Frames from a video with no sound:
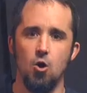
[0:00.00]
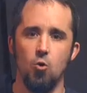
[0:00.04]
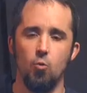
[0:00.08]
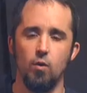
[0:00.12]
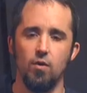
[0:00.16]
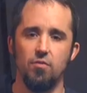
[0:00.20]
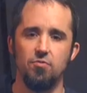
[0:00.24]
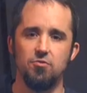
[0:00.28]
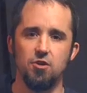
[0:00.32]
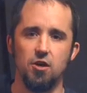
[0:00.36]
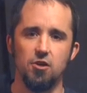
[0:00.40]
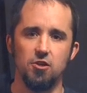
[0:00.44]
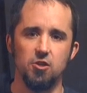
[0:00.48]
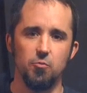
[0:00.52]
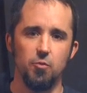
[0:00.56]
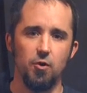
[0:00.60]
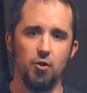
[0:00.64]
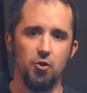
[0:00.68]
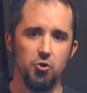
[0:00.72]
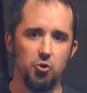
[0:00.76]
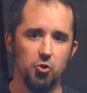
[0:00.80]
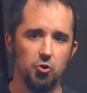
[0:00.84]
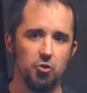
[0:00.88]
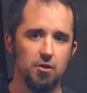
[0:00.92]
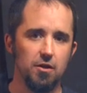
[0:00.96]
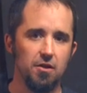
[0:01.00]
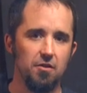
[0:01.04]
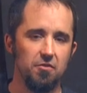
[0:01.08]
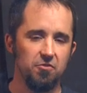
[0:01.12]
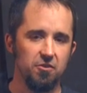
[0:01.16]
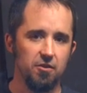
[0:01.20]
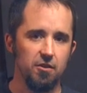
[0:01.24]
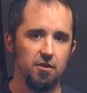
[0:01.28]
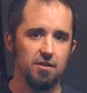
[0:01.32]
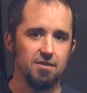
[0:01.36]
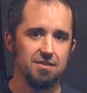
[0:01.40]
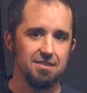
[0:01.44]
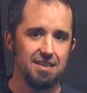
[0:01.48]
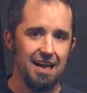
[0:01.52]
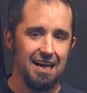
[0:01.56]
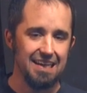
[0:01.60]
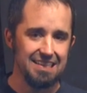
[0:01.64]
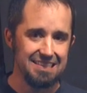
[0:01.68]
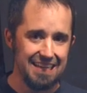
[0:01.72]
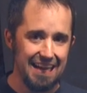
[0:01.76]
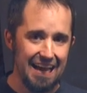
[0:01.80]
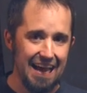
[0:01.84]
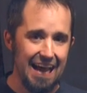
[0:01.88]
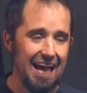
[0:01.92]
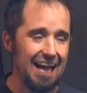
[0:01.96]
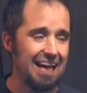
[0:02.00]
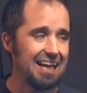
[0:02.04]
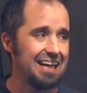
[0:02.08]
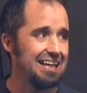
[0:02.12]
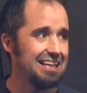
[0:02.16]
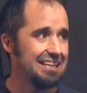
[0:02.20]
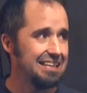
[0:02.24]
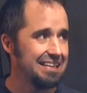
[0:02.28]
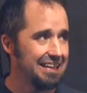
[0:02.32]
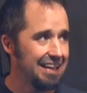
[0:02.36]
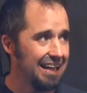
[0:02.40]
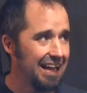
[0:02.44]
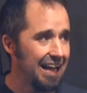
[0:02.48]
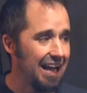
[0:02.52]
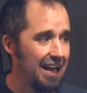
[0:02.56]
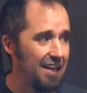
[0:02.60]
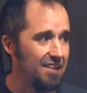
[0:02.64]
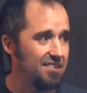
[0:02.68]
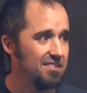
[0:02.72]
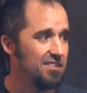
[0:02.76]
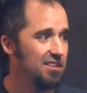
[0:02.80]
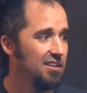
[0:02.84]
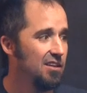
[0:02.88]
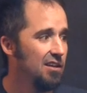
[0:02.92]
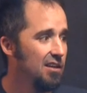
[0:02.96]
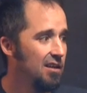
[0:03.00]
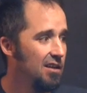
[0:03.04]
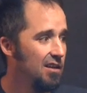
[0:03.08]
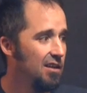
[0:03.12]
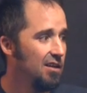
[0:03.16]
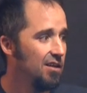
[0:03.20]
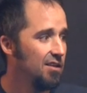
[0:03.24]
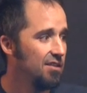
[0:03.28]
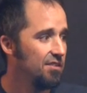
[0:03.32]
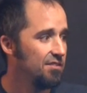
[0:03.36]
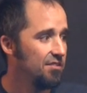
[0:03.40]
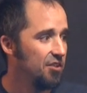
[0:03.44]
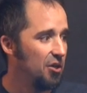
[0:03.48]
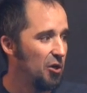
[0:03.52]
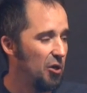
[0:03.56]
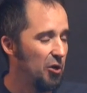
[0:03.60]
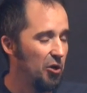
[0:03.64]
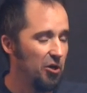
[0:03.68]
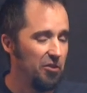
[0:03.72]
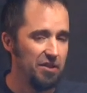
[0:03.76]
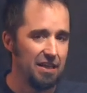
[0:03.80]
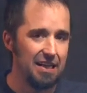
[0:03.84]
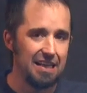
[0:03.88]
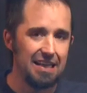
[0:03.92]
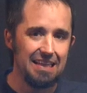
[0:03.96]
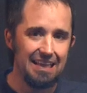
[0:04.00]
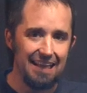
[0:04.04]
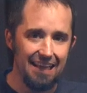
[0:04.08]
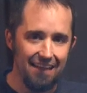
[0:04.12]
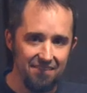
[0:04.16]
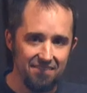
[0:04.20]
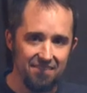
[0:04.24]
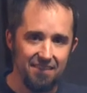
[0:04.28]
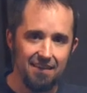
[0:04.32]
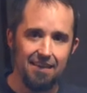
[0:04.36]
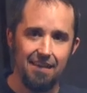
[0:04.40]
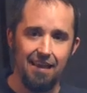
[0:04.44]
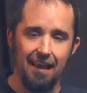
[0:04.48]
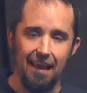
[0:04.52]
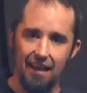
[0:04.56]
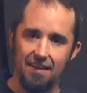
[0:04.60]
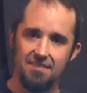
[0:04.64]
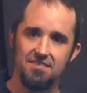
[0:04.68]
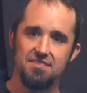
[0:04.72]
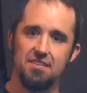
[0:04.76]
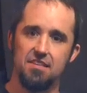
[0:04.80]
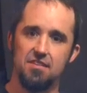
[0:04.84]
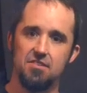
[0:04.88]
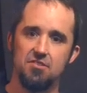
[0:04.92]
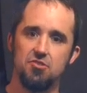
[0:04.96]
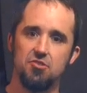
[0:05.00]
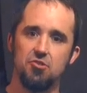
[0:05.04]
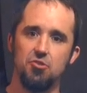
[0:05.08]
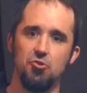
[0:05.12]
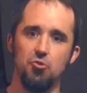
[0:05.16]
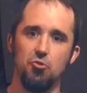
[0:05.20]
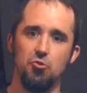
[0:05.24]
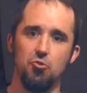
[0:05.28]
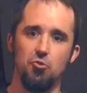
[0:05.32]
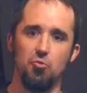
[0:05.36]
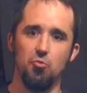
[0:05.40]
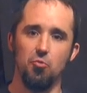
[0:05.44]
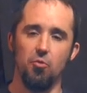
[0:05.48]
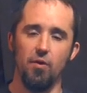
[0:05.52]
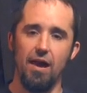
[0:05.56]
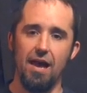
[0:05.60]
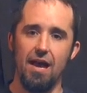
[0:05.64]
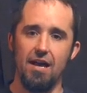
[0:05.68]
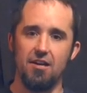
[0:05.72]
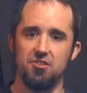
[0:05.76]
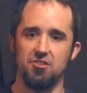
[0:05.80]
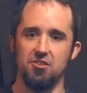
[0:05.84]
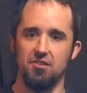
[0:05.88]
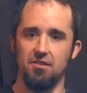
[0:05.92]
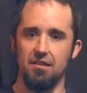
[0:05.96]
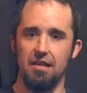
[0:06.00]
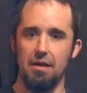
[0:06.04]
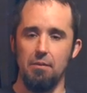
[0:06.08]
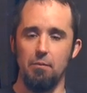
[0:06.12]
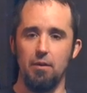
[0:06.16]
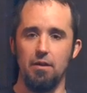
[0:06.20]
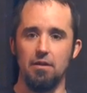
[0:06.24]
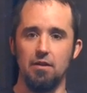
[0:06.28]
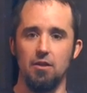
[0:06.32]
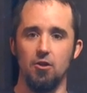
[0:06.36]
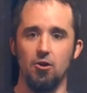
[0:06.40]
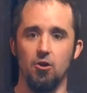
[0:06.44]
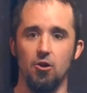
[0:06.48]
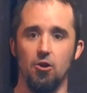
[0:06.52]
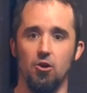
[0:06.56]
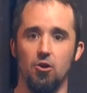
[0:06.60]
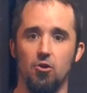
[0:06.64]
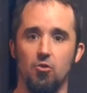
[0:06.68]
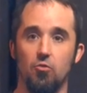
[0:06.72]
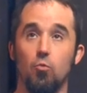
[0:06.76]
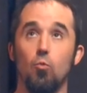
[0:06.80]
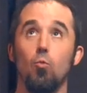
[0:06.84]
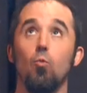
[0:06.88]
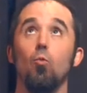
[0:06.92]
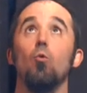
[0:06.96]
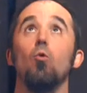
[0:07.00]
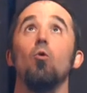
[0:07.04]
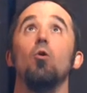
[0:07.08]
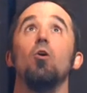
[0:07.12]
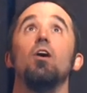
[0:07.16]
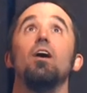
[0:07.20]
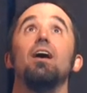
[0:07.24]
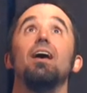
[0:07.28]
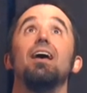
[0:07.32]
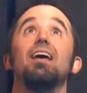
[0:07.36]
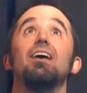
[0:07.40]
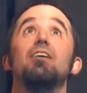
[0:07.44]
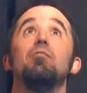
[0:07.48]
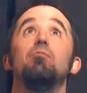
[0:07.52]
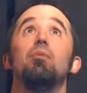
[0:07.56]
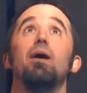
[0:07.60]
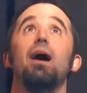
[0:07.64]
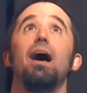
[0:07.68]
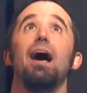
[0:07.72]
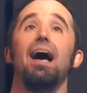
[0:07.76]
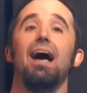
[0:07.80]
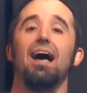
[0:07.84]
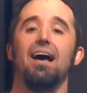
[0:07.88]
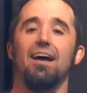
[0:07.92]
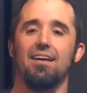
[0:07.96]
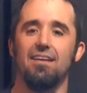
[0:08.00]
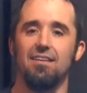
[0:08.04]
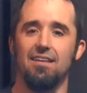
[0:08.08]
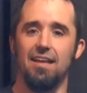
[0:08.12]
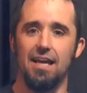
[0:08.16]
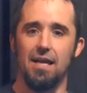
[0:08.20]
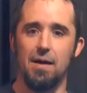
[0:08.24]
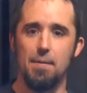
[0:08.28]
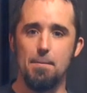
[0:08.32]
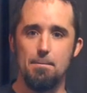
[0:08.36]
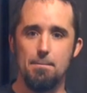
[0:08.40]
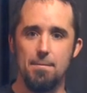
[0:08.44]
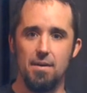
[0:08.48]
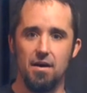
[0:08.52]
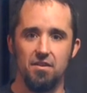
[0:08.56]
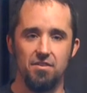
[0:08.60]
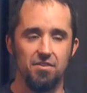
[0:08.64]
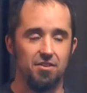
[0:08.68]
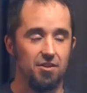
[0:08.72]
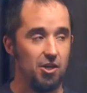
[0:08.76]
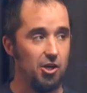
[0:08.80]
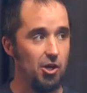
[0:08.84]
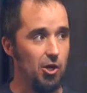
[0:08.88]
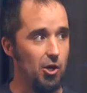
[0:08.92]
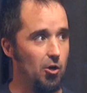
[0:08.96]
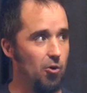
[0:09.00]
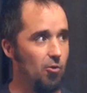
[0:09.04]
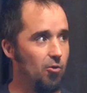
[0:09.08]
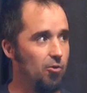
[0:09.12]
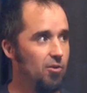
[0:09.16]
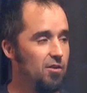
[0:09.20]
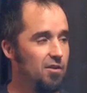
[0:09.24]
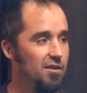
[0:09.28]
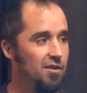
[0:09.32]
We've talked about nucleophilic attack a lot. So in the classic SN2 reaction that we learned way back, like a month ago,